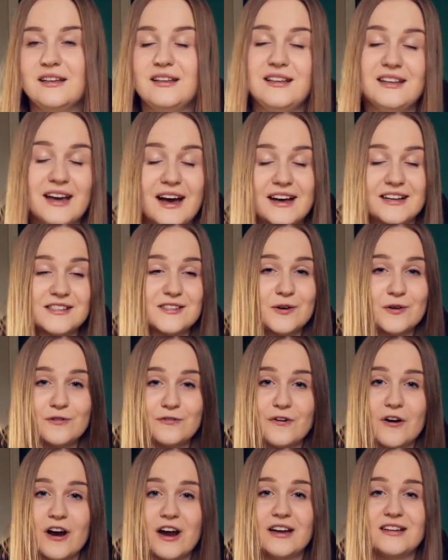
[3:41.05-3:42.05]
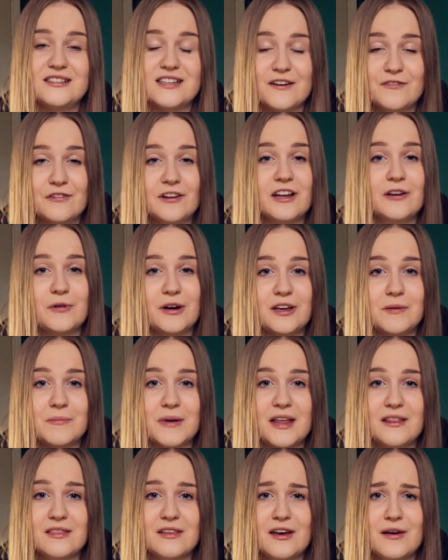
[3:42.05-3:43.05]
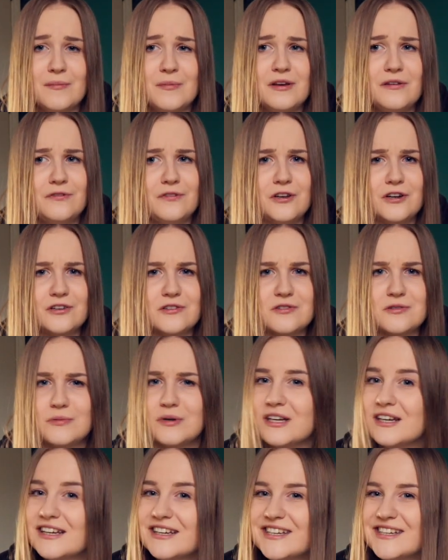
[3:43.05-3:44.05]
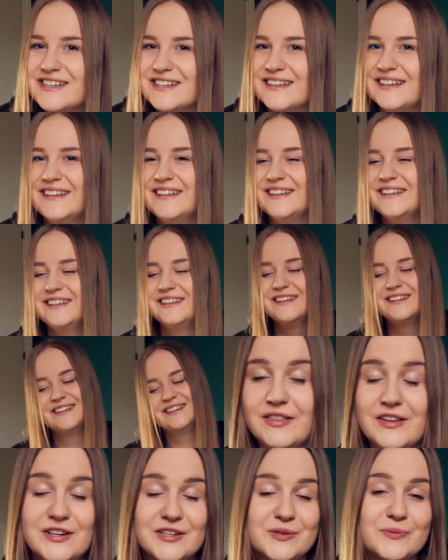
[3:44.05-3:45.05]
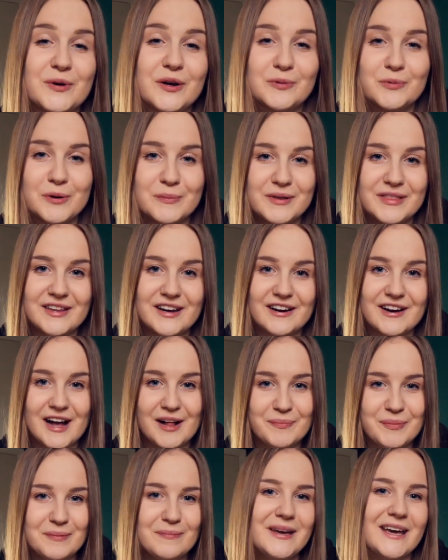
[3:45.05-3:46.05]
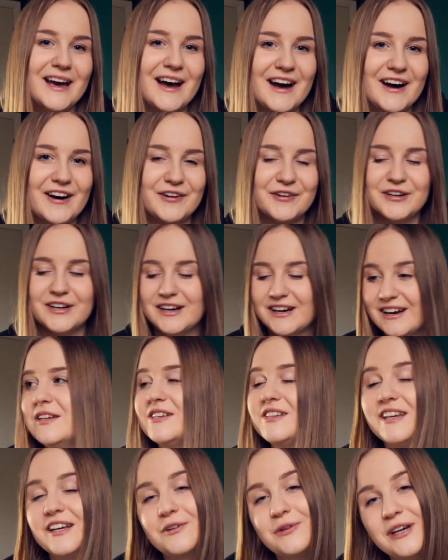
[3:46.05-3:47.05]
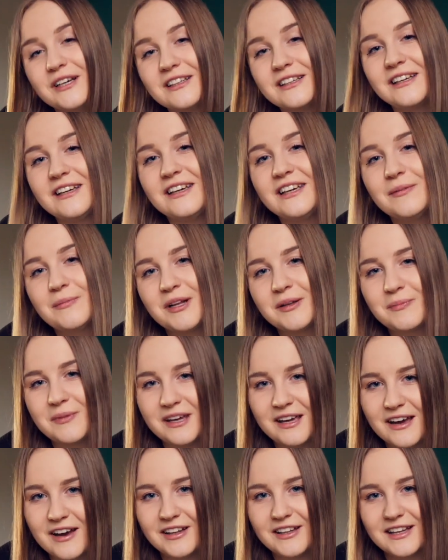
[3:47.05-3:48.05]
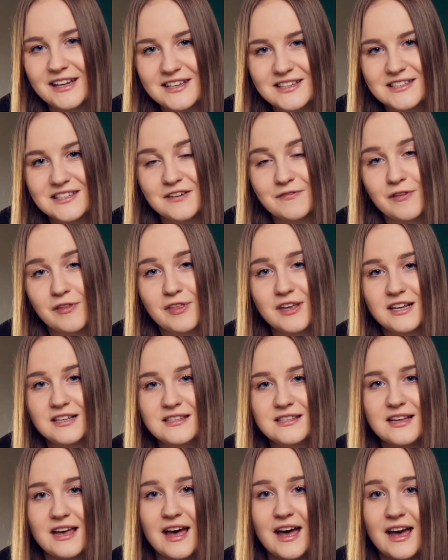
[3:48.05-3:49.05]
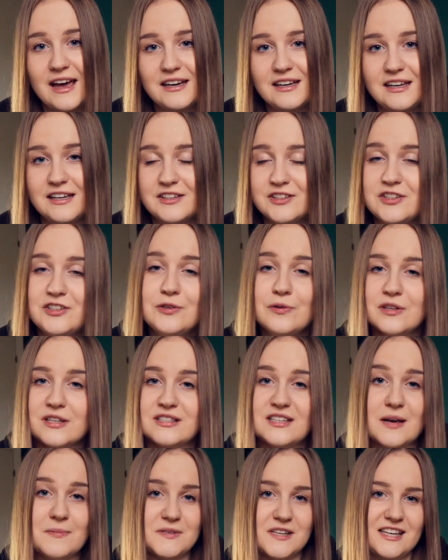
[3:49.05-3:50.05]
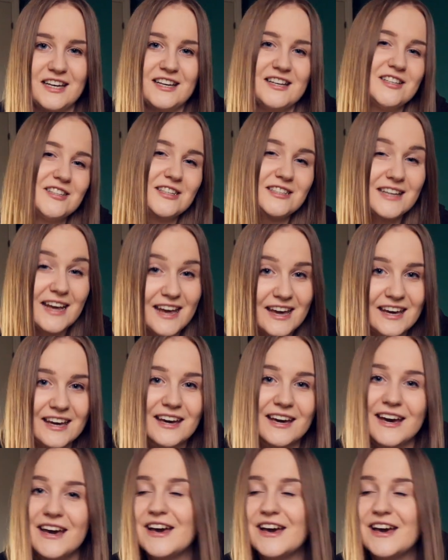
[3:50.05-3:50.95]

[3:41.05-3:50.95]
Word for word: yeah, so far I definitely recommend them if you're Swedish. And there's one woman there helping me out. She quickly emailed me a list of the things I needed to do, the steps I needed to take.